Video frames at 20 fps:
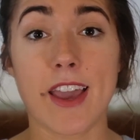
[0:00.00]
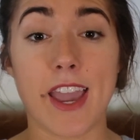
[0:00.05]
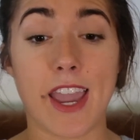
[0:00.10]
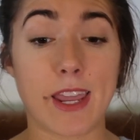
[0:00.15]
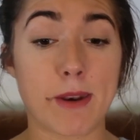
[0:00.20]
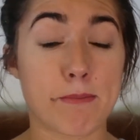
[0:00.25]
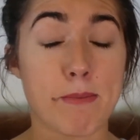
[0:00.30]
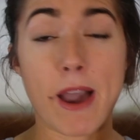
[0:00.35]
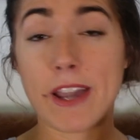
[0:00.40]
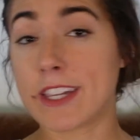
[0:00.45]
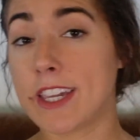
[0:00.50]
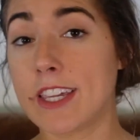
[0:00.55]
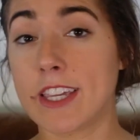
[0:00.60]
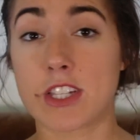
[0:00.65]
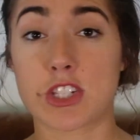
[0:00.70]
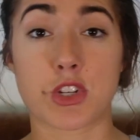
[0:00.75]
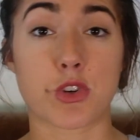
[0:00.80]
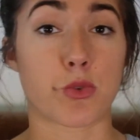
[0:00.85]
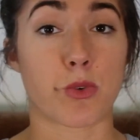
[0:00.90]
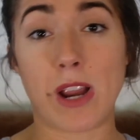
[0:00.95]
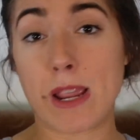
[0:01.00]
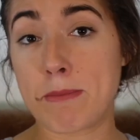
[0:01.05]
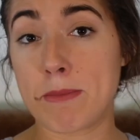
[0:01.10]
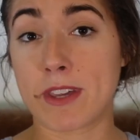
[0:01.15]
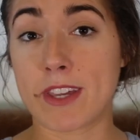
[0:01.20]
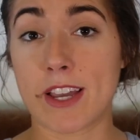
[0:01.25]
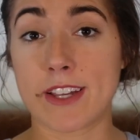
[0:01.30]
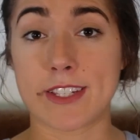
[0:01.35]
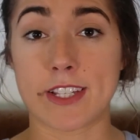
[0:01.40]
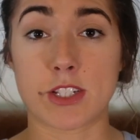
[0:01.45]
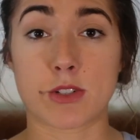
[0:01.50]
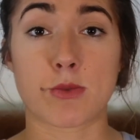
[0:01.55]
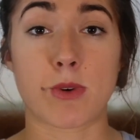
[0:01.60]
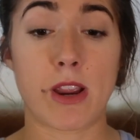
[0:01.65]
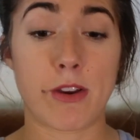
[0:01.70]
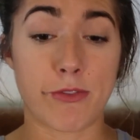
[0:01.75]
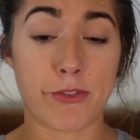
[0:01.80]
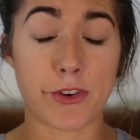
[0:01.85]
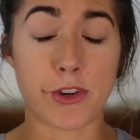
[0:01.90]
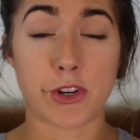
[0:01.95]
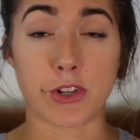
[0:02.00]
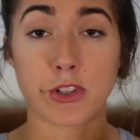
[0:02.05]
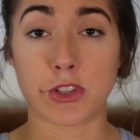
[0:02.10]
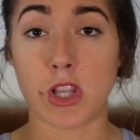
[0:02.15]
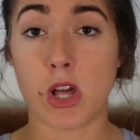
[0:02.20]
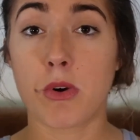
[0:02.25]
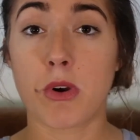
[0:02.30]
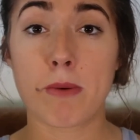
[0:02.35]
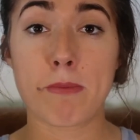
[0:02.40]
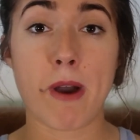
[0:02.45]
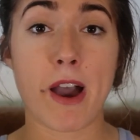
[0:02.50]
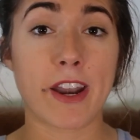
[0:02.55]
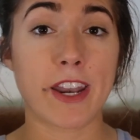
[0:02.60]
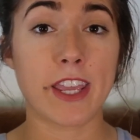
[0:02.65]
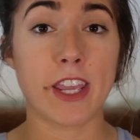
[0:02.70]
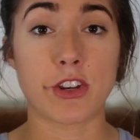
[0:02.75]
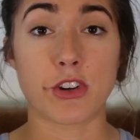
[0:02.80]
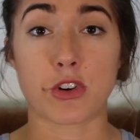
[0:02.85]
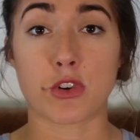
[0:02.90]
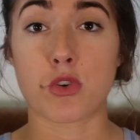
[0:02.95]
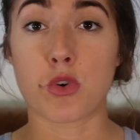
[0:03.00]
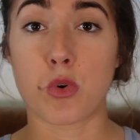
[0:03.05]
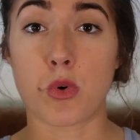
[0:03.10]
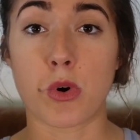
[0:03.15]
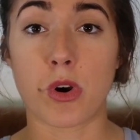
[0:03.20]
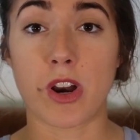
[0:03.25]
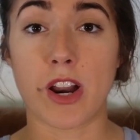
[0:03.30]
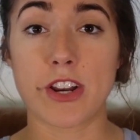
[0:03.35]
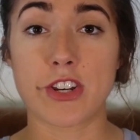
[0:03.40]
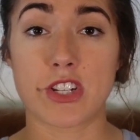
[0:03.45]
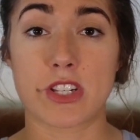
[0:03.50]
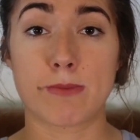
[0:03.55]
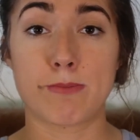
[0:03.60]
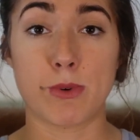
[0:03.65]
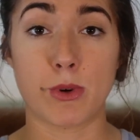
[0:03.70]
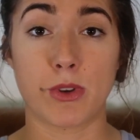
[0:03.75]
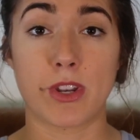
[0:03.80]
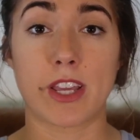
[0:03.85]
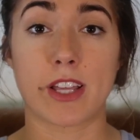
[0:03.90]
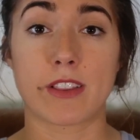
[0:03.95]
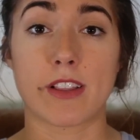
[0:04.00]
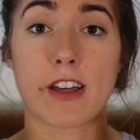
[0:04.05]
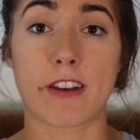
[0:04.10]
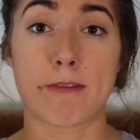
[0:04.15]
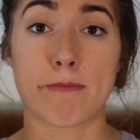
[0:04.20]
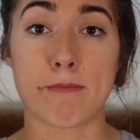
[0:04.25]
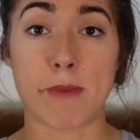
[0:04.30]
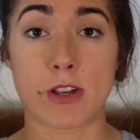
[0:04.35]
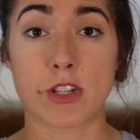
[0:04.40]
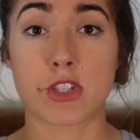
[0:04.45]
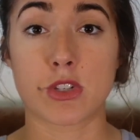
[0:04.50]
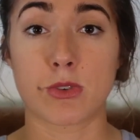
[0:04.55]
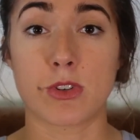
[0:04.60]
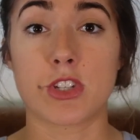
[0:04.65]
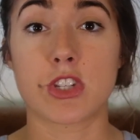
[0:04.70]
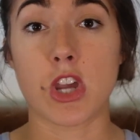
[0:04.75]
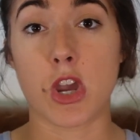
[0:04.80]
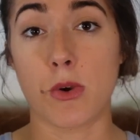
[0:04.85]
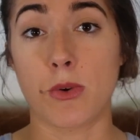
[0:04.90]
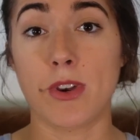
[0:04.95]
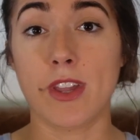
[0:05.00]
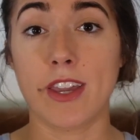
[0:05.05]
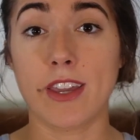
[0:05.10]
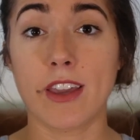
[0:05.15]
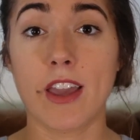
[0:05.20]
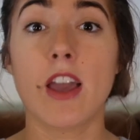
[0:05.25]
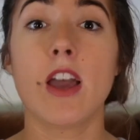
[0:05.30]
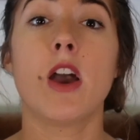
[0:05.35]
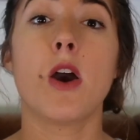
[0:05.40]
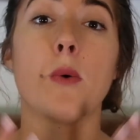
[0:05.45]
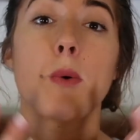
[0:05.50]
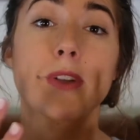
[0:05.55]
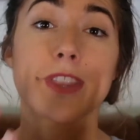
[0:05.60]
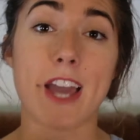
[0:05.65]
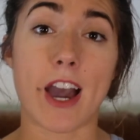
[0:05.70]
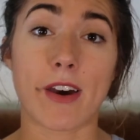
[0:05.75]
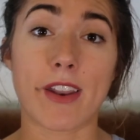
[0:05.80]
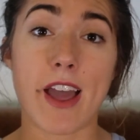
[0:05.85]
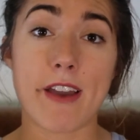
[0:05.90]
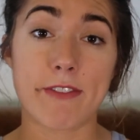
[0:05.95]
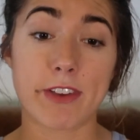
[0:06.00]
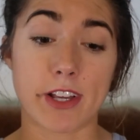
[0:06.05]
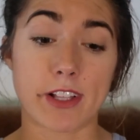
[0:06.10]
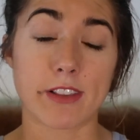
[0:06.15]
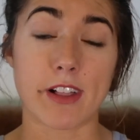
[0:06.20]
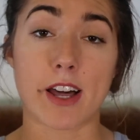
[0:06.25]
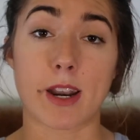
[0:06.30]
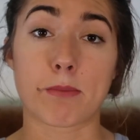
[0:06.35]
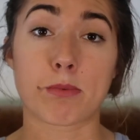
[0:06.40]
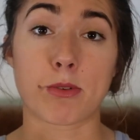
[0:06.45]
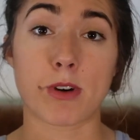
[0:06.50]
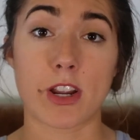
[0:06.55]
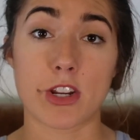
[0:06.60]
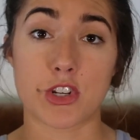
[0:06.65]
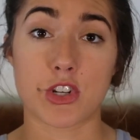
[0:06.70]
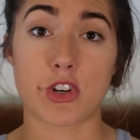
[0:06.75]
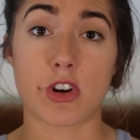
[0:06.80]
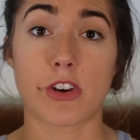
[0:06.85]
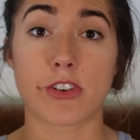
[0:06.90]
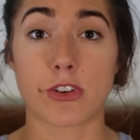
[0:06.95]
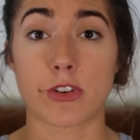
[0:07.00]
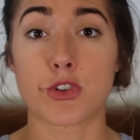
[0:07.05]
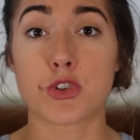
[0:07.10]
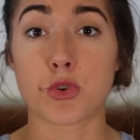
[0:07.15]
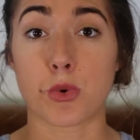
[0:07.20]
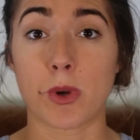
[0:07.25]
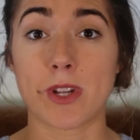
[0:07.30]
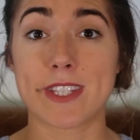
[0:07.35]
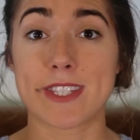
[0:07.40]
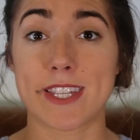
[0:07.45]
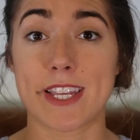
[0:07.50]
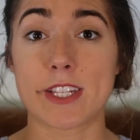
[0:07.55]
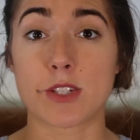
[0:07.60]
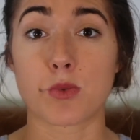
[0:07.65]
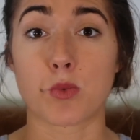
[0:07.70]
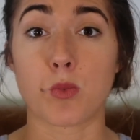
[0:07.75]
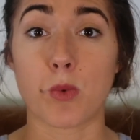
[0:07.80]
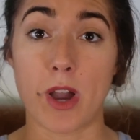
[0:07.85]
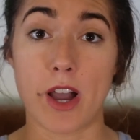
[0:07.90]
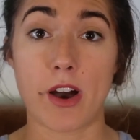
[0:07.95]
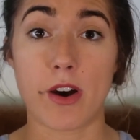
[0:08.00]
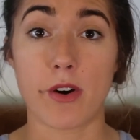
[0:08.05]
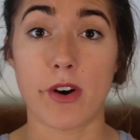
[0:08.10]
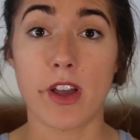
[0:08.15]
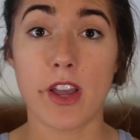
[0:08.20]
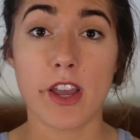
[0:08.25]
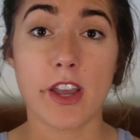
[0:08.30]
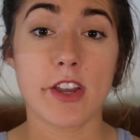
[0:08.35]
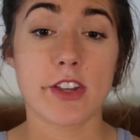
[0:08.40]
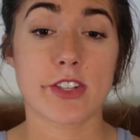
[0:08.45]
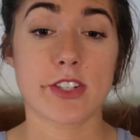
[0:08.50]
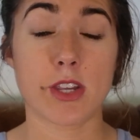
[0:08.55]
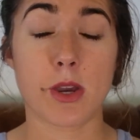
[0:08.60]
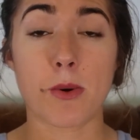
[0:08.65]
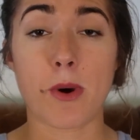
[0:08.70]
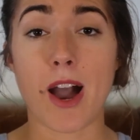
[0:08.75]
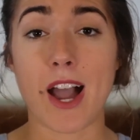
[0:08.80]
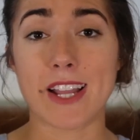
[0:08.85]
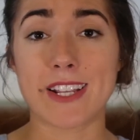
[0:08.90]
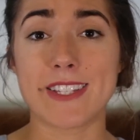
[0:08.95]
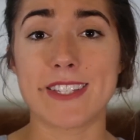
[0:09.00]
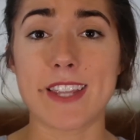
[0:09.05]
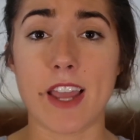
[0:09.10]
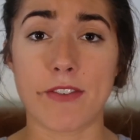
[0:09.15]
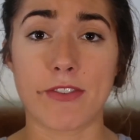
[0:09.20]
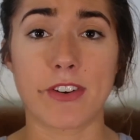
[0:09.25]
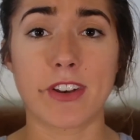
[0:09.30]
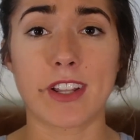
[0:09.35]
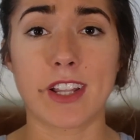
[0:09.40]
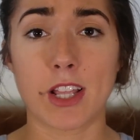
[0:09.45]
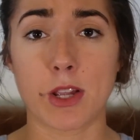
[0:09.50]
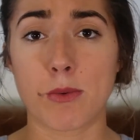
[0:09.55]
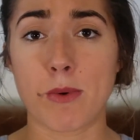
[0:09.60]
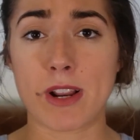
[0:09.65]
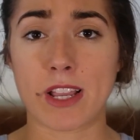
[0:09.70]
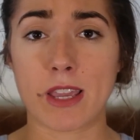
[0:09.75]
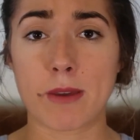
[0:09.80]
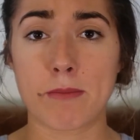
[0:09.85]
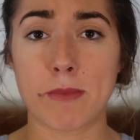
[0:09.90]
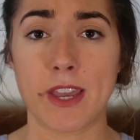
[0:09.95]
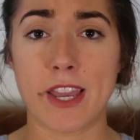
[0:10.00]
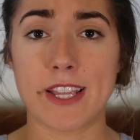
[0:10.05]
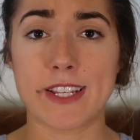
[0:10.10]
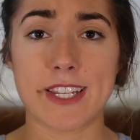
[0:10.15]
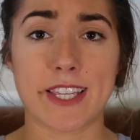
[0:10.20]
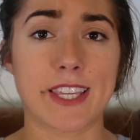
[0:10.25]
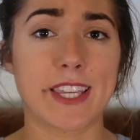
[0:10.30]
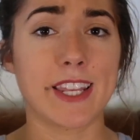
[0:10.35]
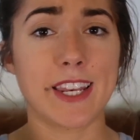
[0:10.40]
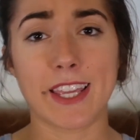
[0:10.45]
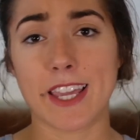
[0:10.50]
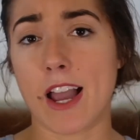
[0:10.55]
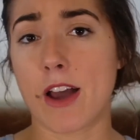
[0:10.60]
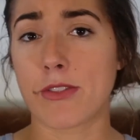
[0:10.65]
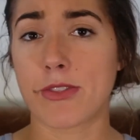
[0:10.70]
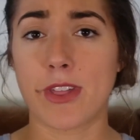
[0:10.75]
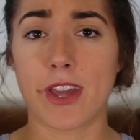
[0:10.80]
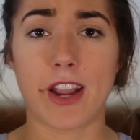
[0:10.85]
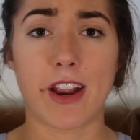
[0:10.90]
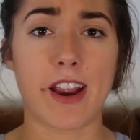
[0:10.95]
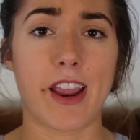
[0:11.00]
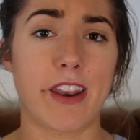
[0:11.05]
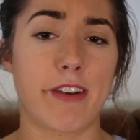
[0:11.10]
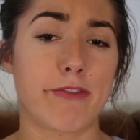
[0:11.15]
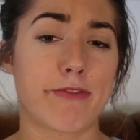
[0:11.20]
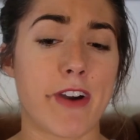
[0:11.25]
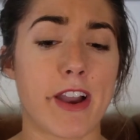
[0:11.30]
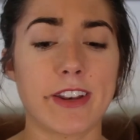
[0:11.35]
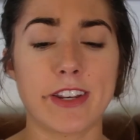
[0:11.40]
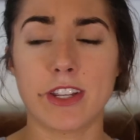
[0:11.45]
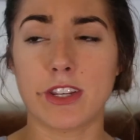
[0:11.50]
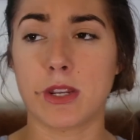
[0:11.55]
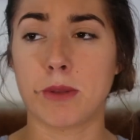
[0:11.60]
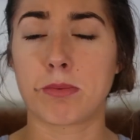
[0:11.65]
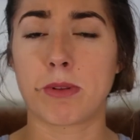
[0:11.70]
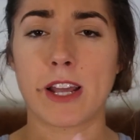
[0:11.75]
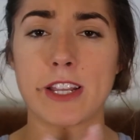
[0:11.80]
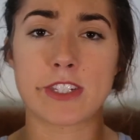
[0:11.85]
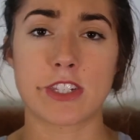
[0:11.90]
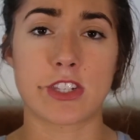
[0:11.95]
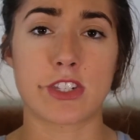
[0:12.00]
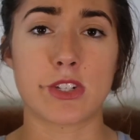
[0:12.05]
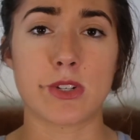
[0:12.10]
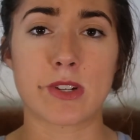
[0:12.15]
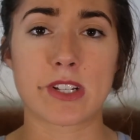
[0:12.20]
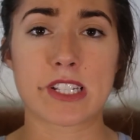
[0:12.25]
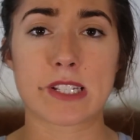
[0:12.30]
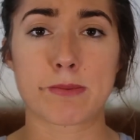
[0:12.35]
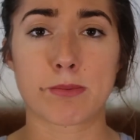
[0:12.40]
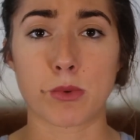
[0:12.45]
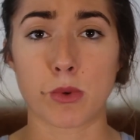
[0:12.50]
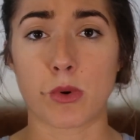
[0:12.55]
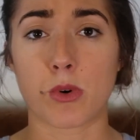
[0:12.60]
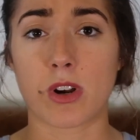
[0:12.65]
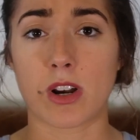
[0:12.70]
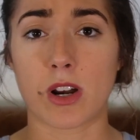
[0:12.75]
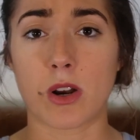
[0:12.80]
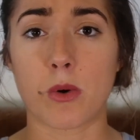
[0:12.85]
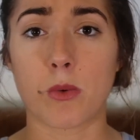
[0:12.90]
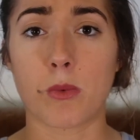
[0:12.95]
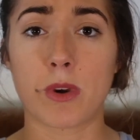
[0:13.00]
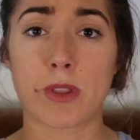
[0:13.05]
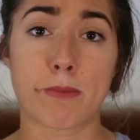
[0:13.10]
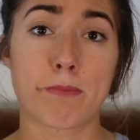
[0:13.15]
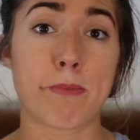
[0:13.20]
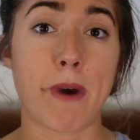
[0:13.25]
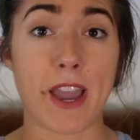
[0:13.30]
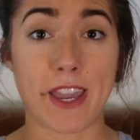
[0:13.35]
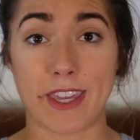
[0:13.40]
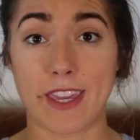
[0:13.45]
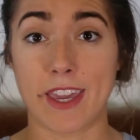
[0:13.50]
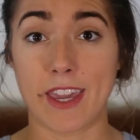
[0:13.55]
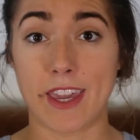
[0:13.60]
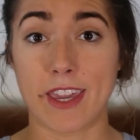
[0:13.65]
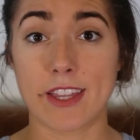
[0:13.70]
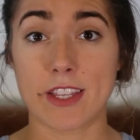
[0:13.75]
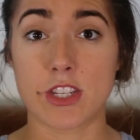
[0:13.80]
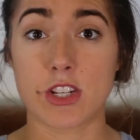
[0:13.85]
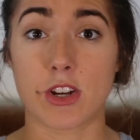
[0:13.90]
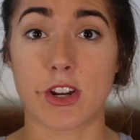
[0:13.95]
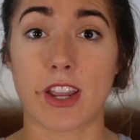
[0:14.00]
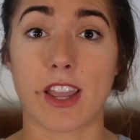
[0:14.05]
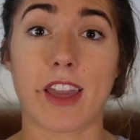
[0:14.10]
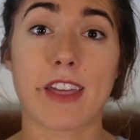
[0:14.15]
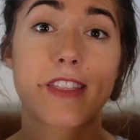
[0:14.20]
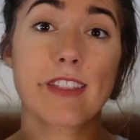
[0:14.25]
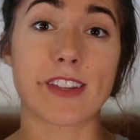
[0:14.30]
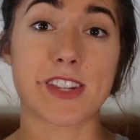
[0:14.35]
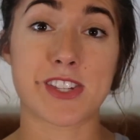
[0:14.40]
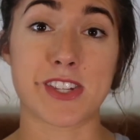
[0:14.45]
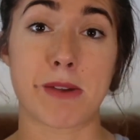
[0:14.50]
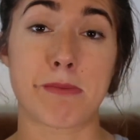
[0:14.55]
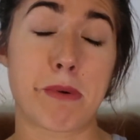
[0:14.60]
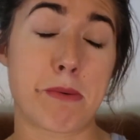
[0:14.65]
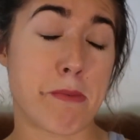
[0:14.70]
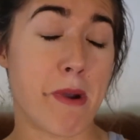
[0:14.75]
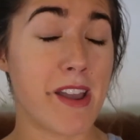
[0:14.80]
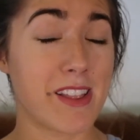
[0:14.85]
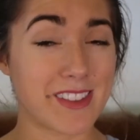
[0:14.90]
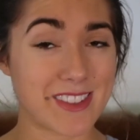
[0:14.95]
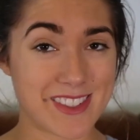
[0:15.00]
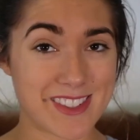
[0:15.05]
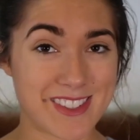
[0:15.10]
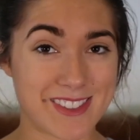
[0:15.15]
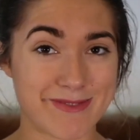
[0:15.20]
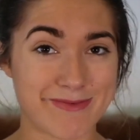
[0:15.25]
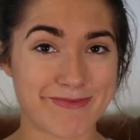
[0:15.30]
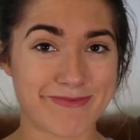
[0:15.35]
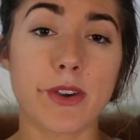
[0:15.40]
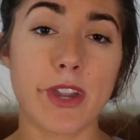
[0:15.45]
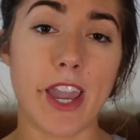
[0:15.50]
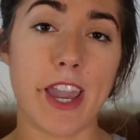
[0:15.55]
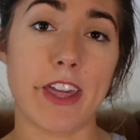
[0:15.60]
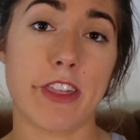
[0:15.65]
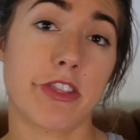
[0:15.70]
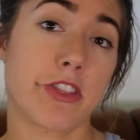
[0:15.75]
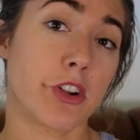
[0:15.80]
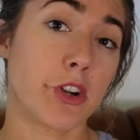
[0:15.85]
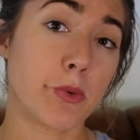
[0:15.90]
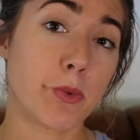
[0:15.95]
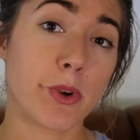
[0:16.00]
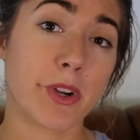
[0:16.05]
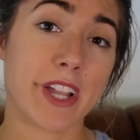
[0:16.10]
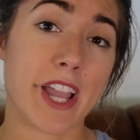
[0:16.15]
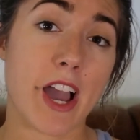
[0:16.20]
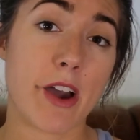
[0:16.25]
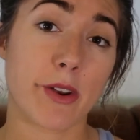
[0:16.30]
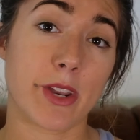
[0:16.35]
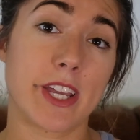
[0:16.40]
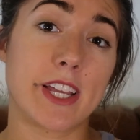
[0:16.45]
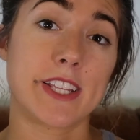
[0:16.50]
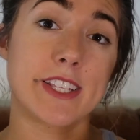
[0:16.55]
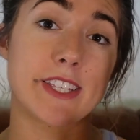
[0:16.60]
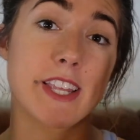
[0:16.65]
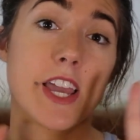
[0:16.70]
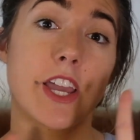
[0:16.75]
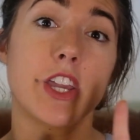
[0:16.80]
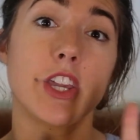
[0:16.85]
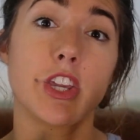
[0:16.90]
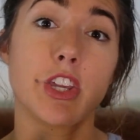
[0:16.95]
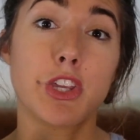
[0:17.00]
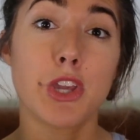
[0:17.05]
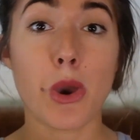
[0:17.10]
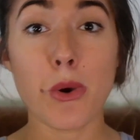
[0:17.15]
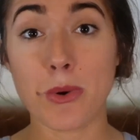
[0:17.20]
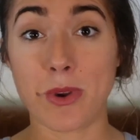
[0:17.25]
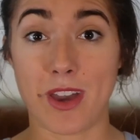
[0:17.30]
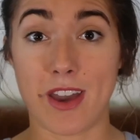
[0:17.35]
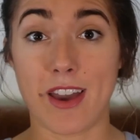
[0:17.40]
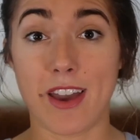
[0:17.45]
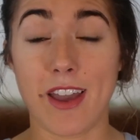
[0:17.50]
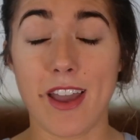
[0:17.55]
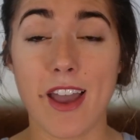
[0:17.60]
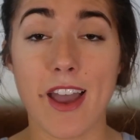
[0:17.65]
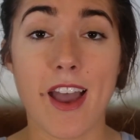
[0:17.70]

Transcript: And biking is great because it's great for your lower body and your core and just building a lot of muscle and toning without having a lot of pressure on your joints as well. So I definitely recommend getting out there and finding new places to explore with biking during the summer months. Okay, third workout is yoga.